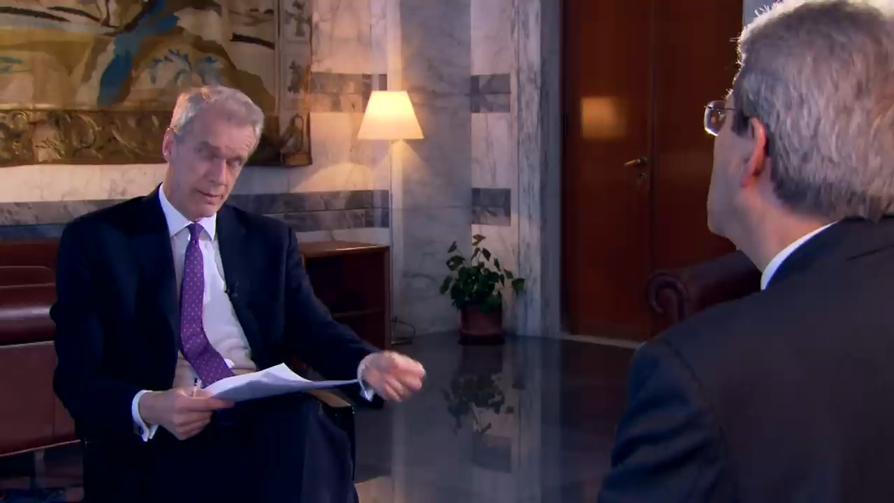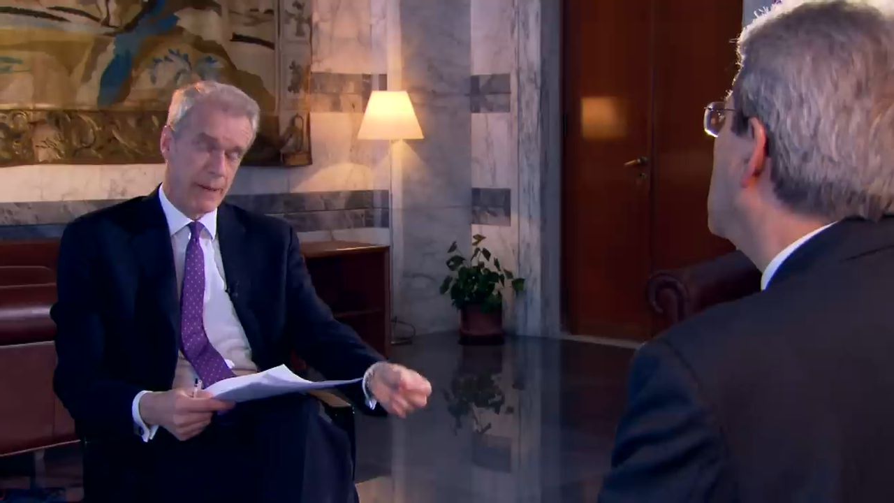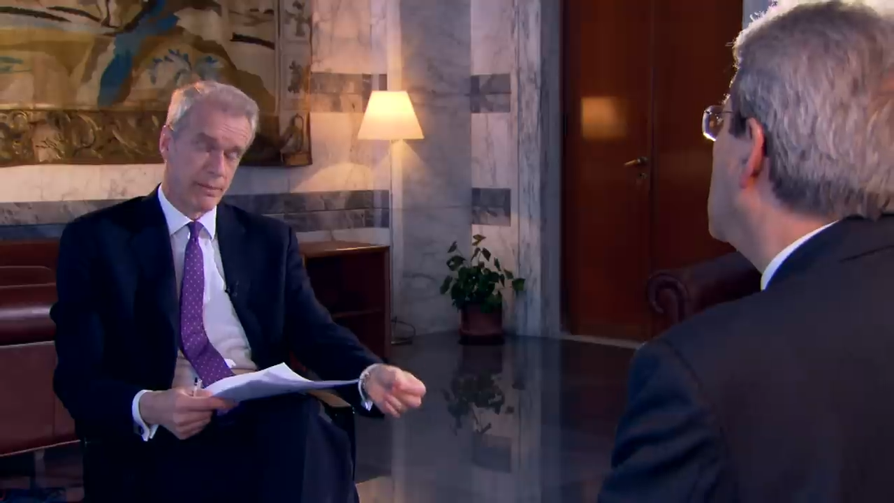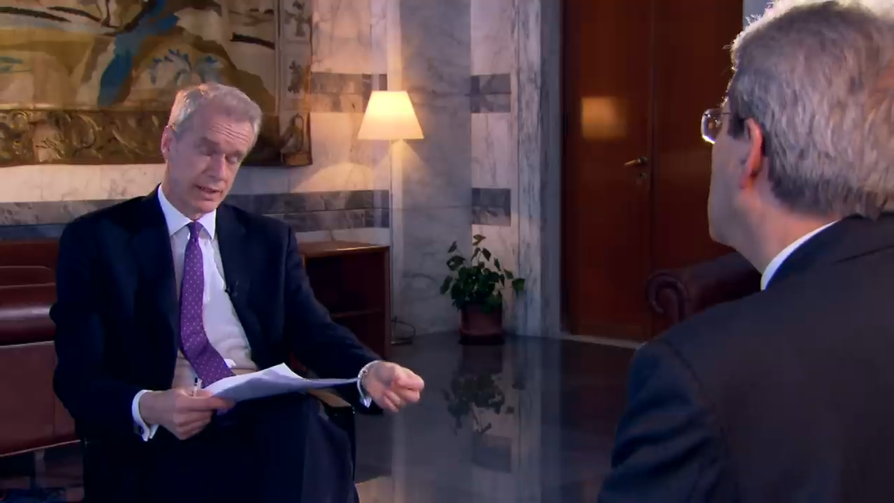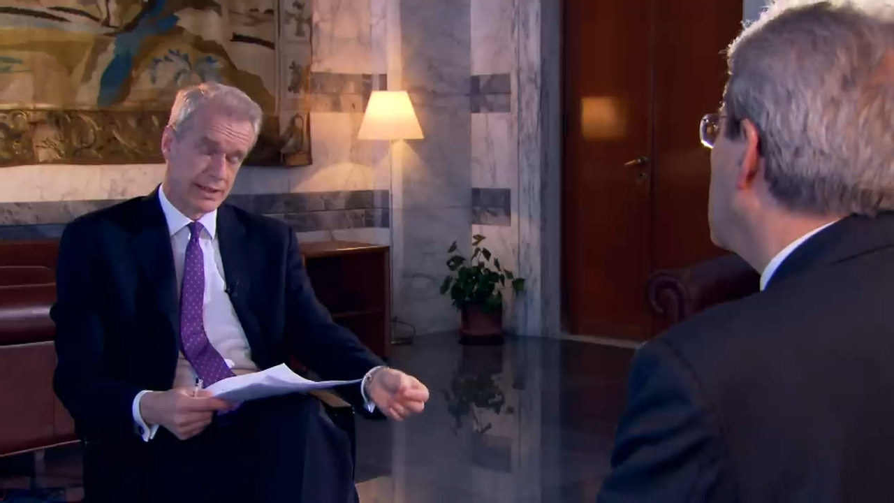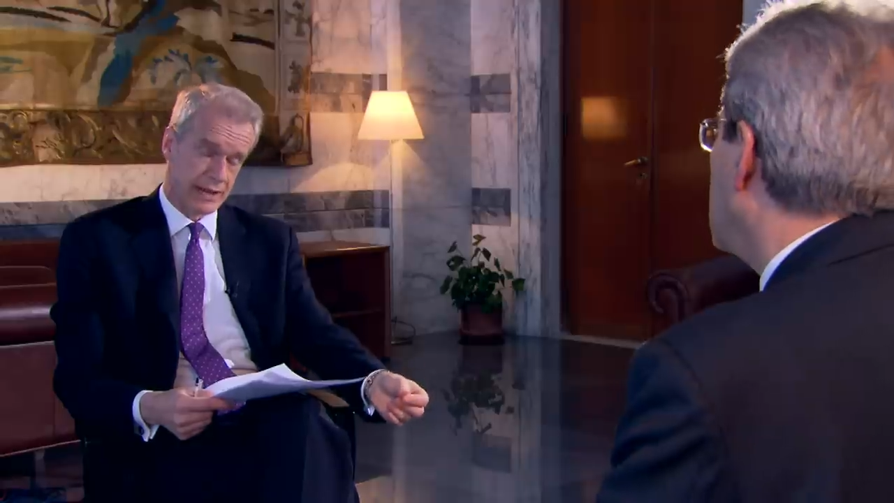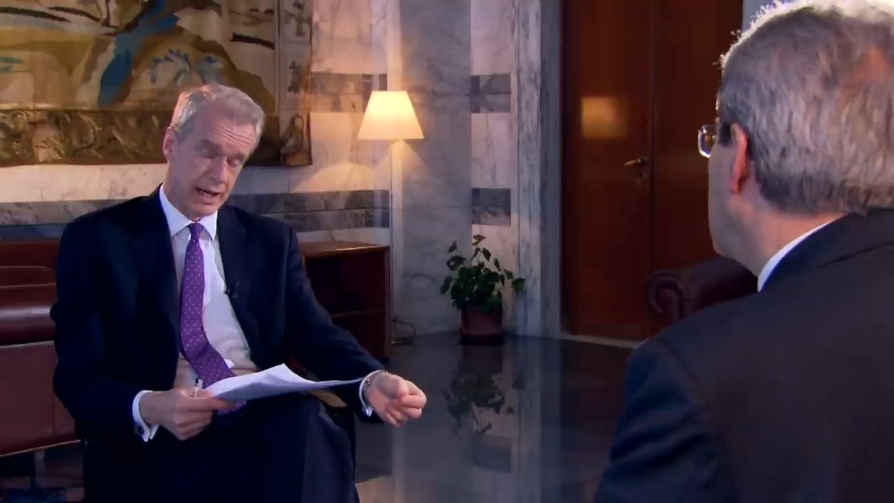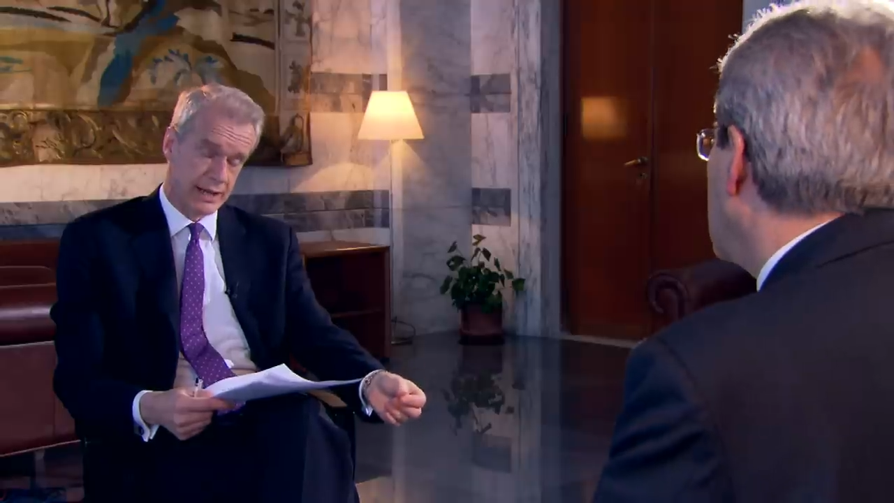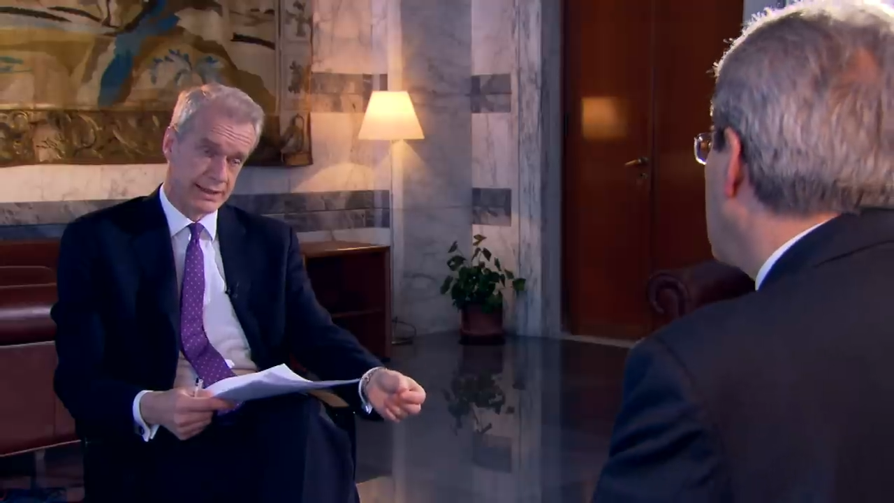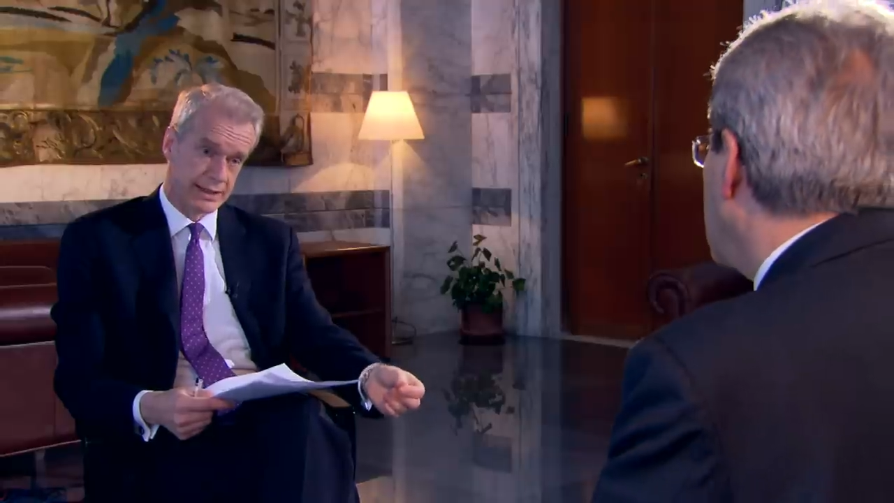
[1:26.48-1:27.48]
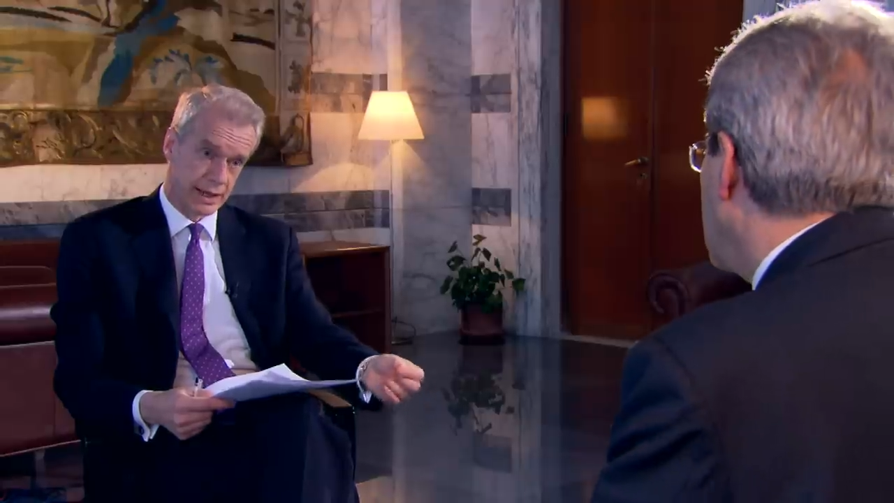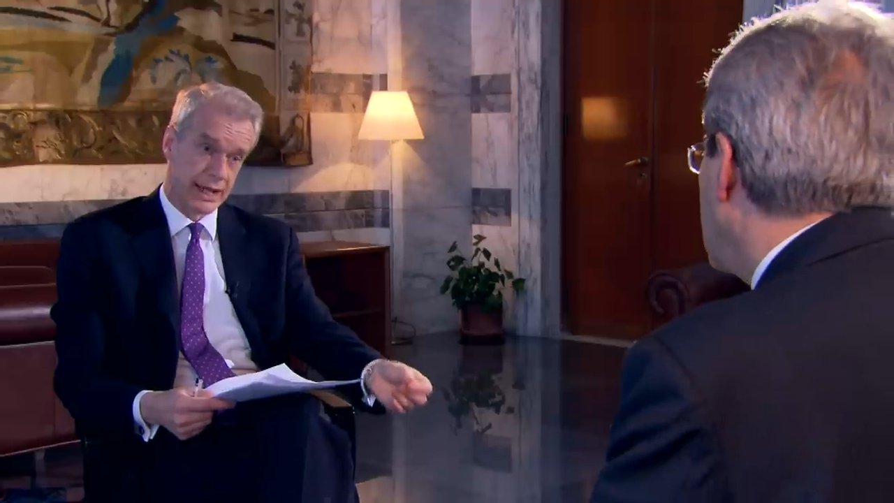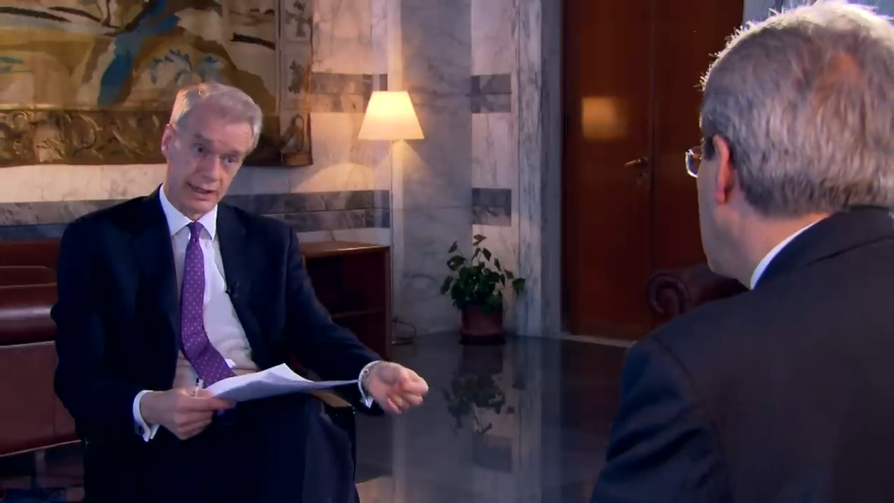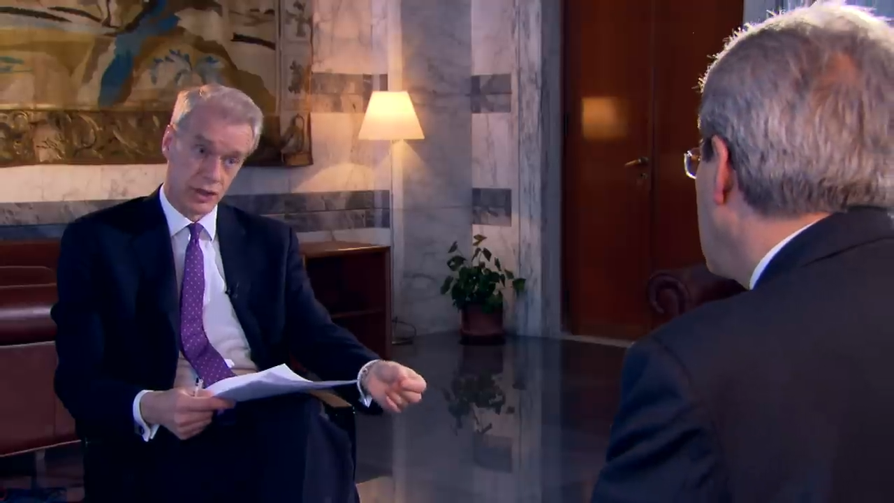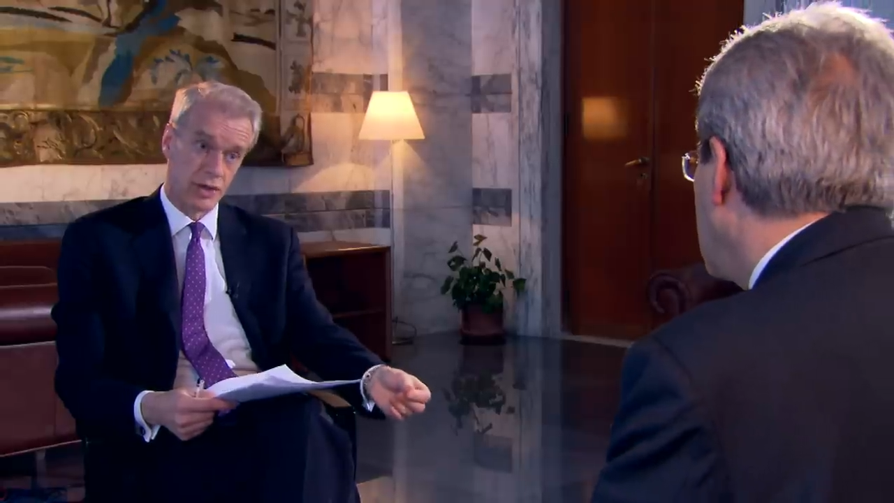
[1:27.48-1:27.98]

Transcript: member states like